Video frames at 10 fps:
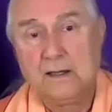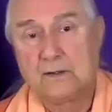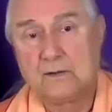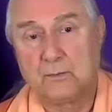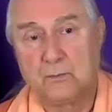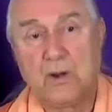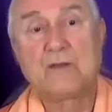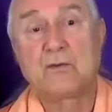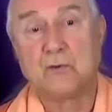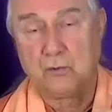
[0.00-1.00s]
to break
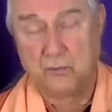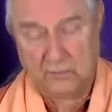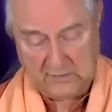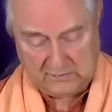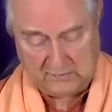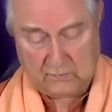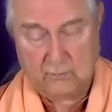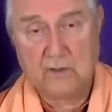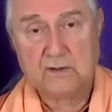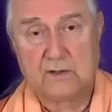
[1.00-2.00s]
through these
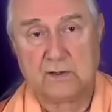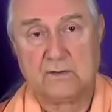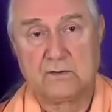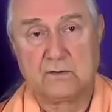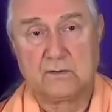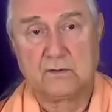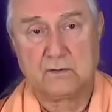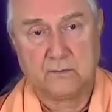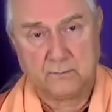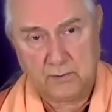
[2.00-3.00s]
grantis,
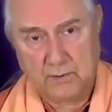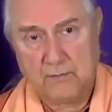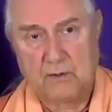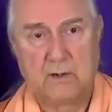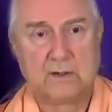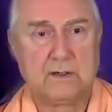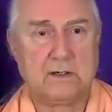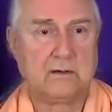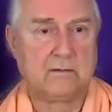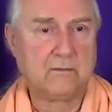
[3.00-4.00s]
Brahma
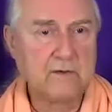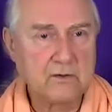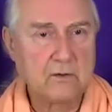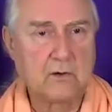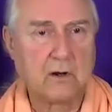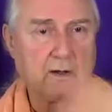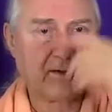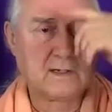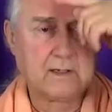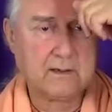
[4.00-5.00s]
granti, Vishnu
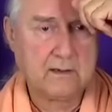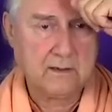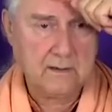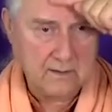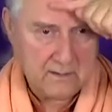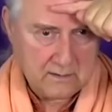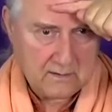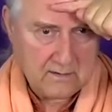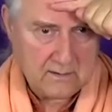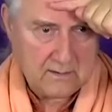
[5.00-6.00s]
granti,
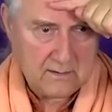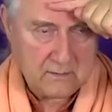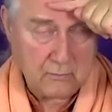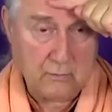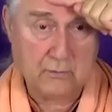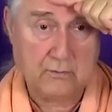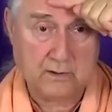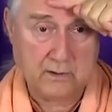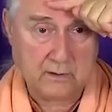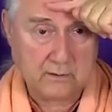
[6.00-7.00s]

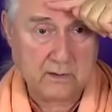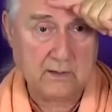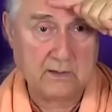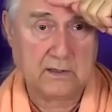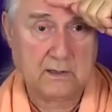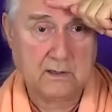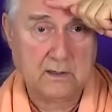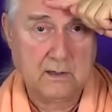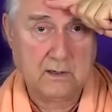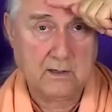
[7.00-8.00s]
Rudra granti,
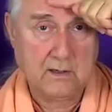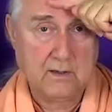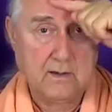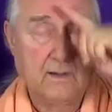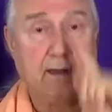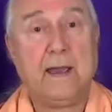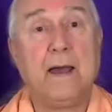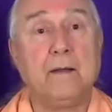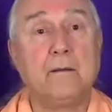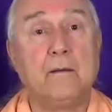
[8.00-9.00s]

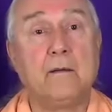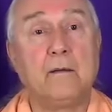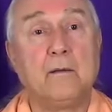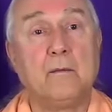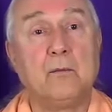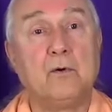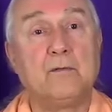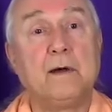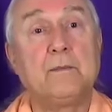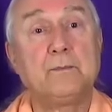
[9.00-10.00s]
and move
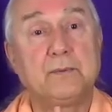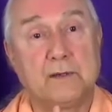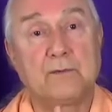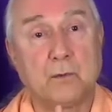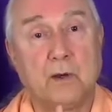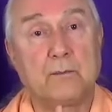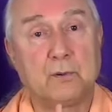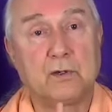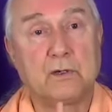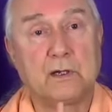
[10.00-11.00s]
up, if you want to
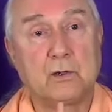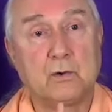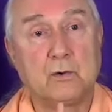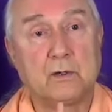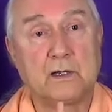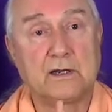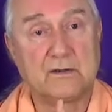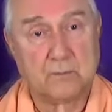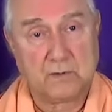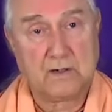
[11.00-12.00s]
put it in Kundalini
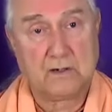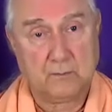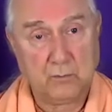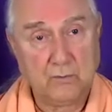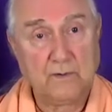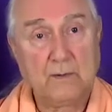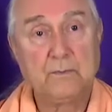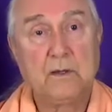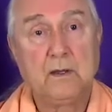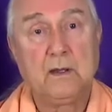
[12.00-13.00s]
speak, move
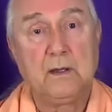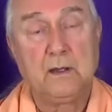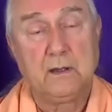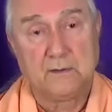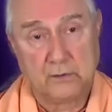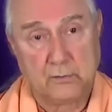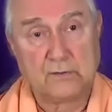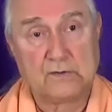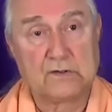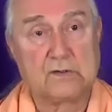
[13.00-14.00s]
up the
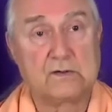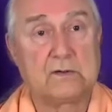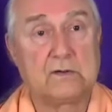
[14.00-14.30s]
lotuses,